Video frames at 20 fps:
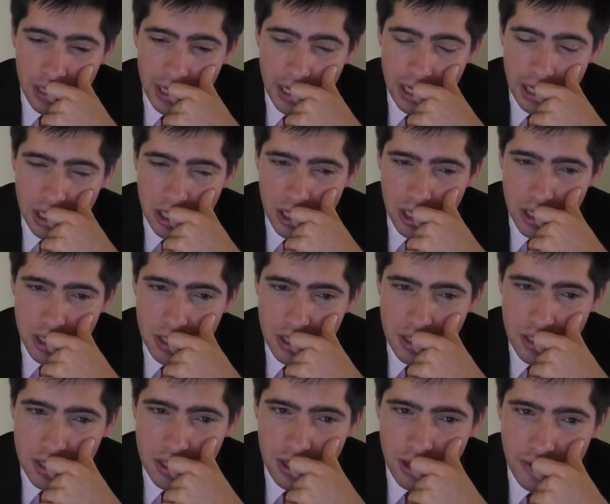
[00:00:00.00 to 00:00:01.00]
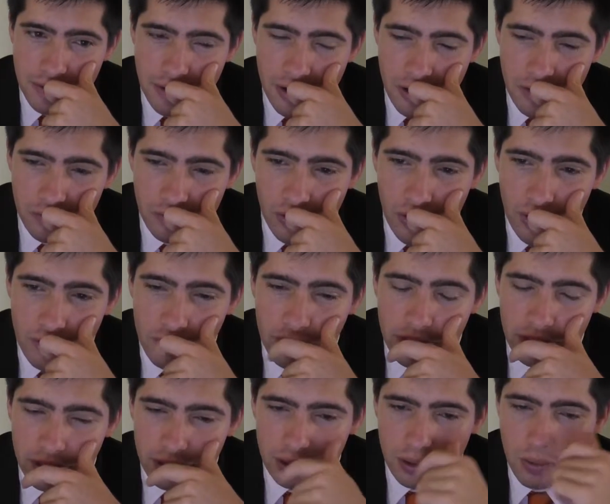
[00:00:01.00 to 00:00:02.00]
issues
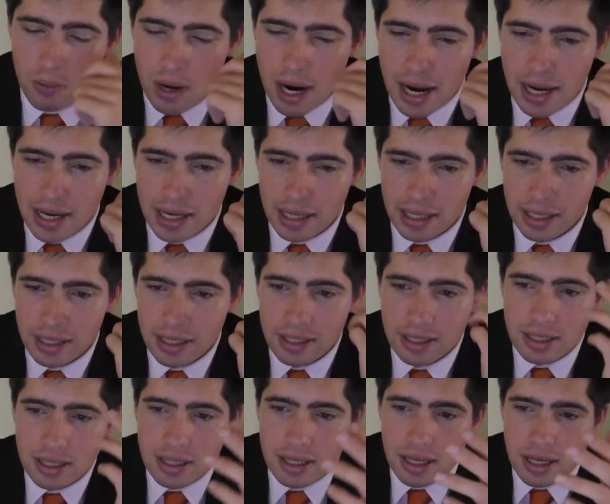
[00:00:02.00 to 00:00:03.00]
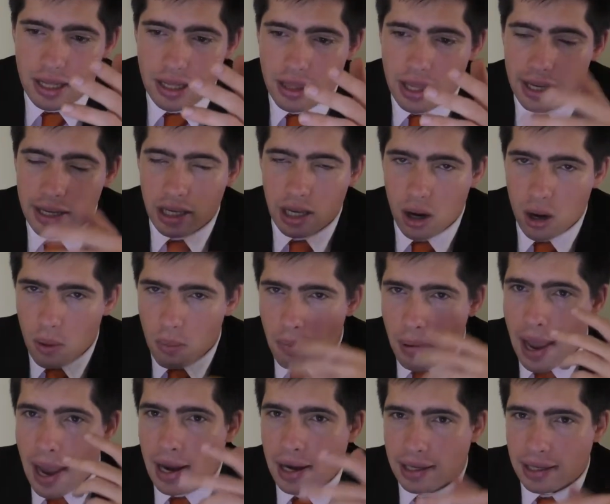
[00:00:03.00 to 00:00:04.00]
involving the way they go
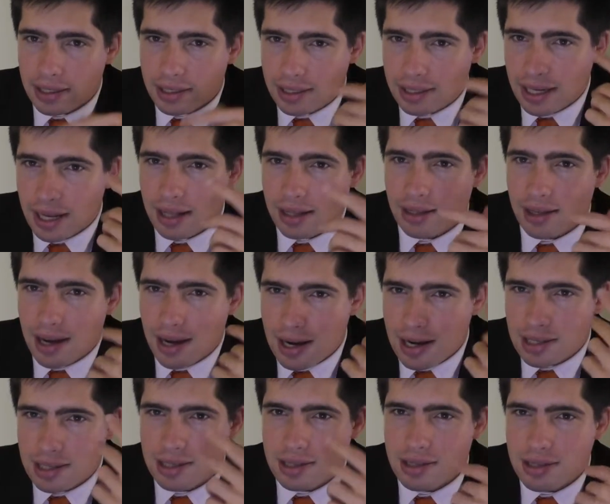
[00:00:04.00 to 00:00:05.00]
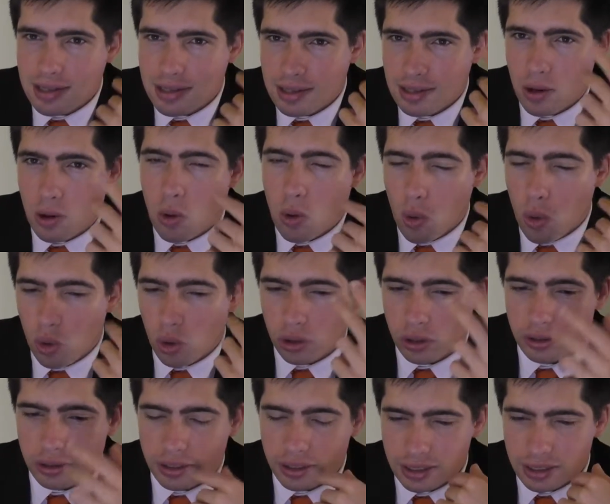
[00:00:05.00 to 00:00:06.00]
about it in that last
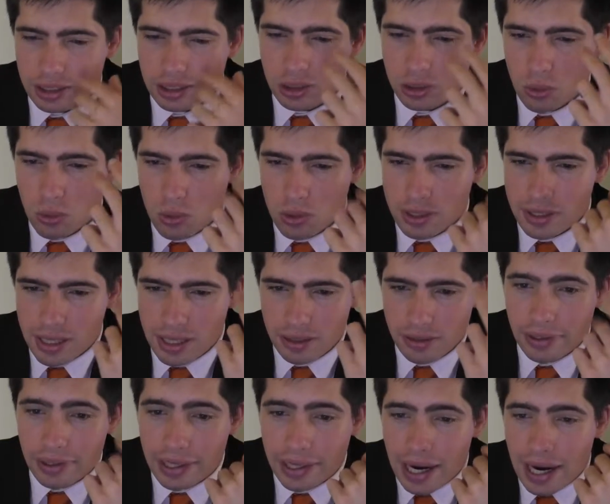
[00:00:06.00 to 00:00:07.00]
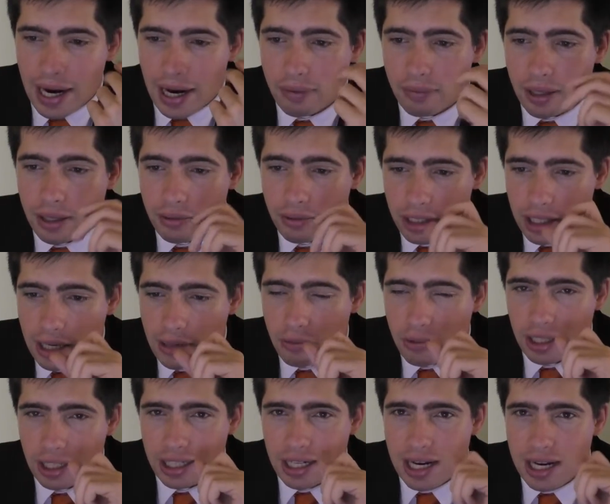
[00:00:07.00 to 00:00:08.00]
quarter and towards the end of the game. They
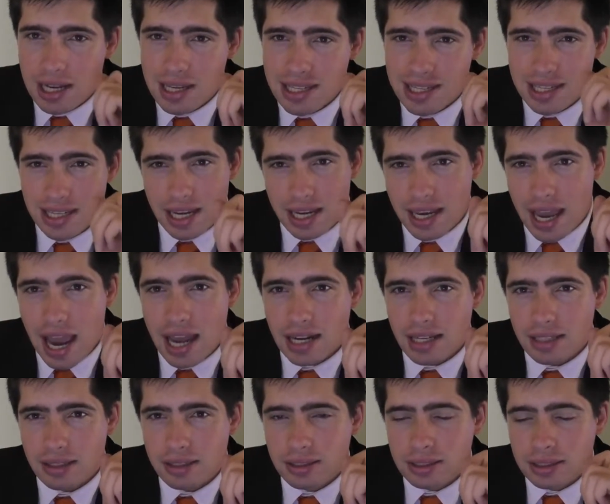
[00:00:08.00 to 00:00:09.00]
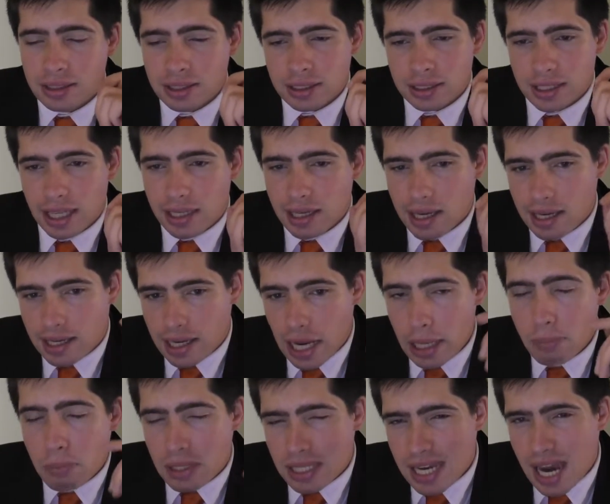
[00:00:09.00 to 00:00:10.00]
really need to stick at it. They need to
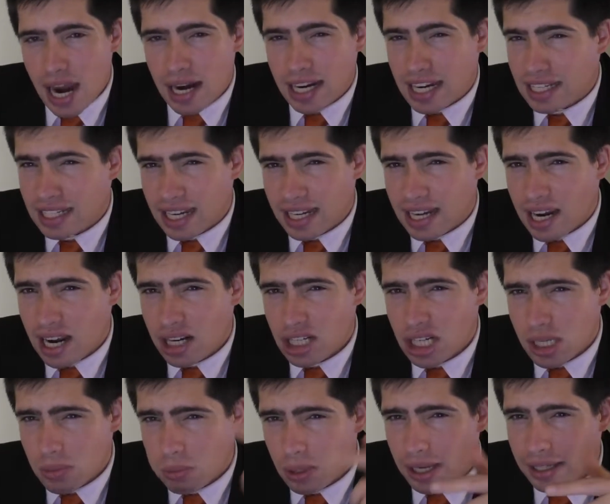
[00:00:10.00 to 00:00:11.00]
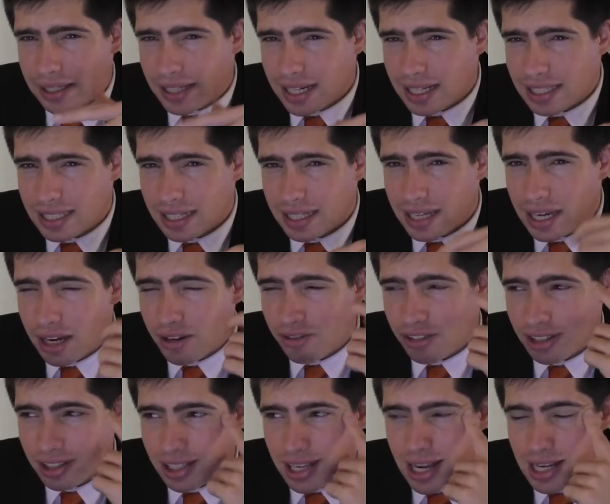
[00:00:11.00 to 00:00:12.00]
keep attacking. They can't just play kick to kick for
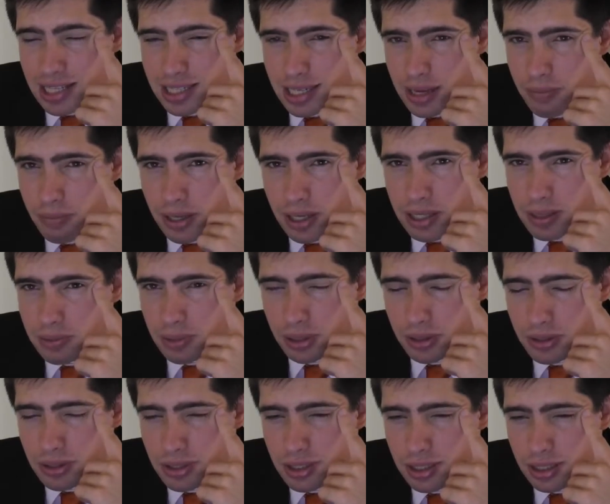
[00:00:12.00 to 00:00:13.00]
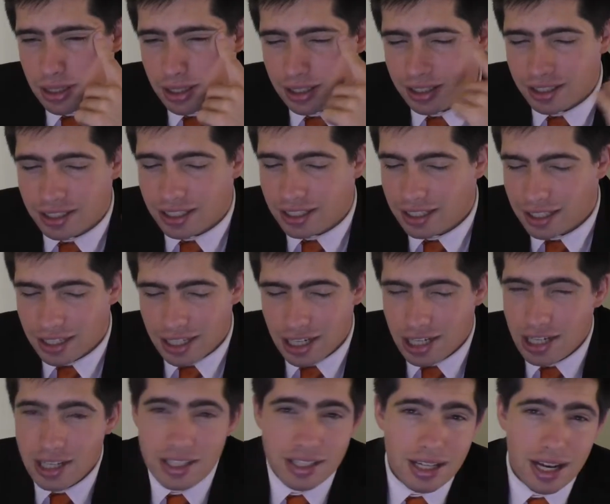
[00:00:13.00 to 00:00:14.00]
the last 10 minutes because you
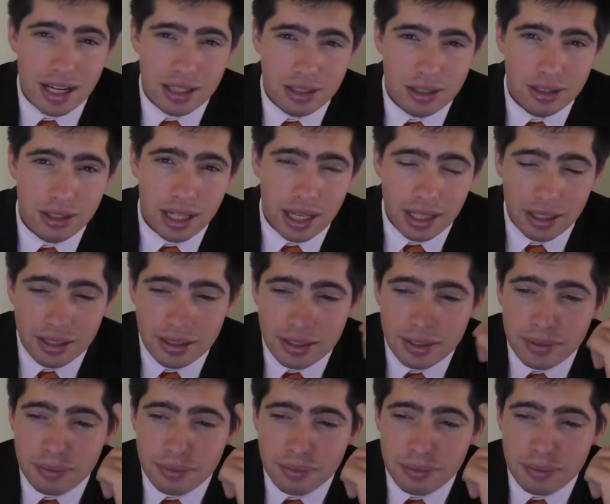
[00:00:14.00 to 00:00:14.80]
just can't do that,